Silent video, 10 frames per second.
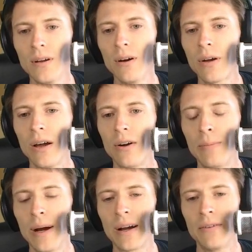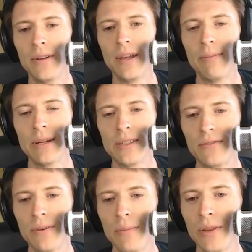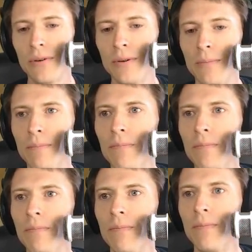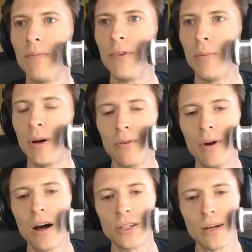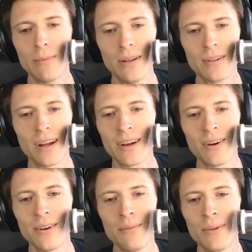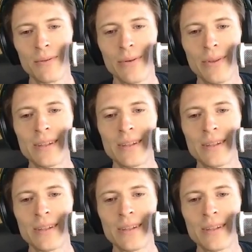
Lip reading: Okay, I'll go back and read that message from Mithril. From Raj, I mean. Did I call you Mithril?